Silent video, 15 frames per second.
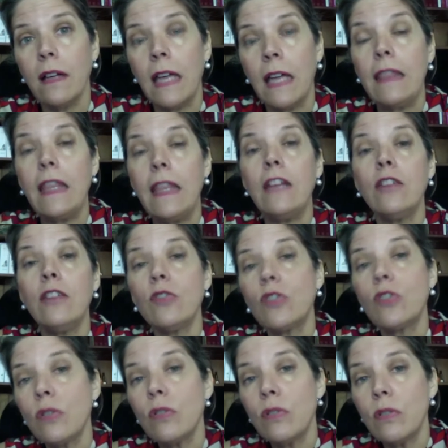And then you
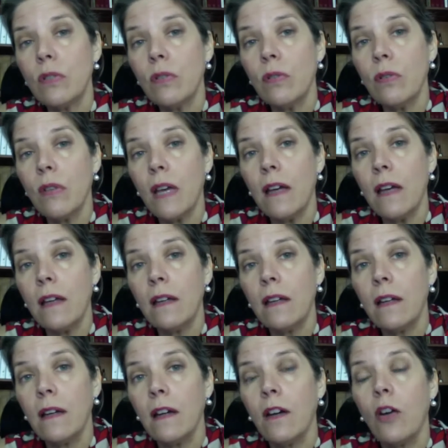choose to do that?
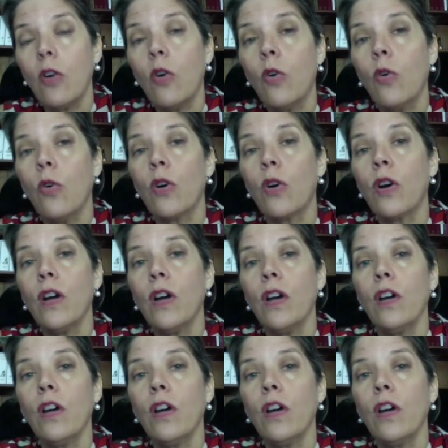Or